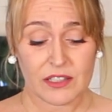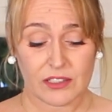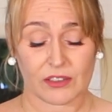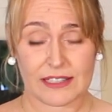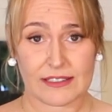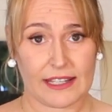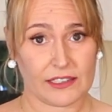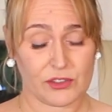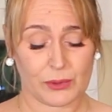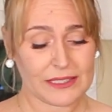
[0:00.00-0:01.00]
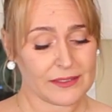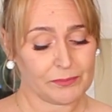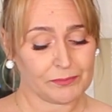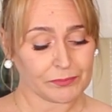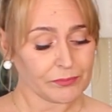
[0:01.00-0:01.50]
So let's get into it.
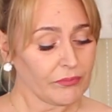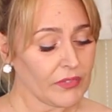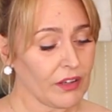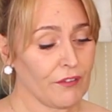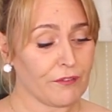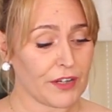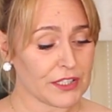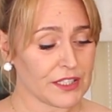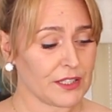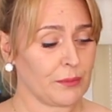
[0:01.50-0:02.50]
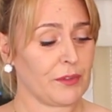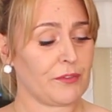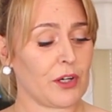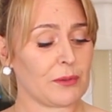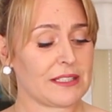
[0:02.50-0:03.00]
First,
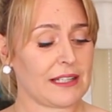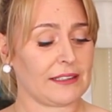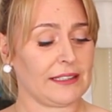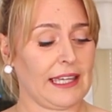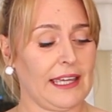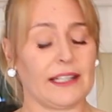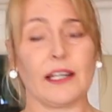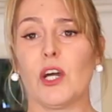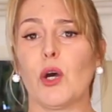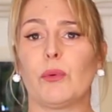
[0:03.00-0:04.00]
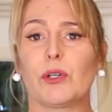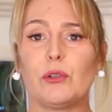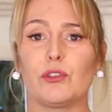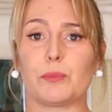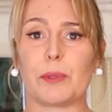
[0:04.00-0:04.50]
before we start the cake, we're
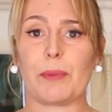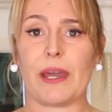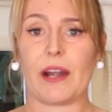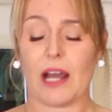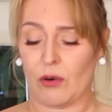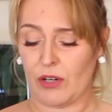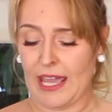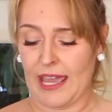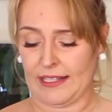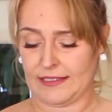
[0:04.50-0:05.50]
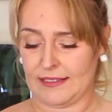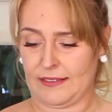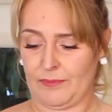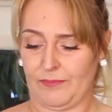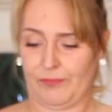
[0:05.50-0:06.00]
going to prepare our
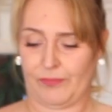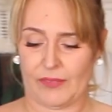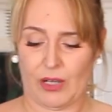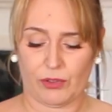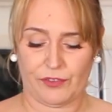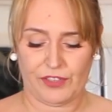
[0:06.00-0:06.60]
eggs, our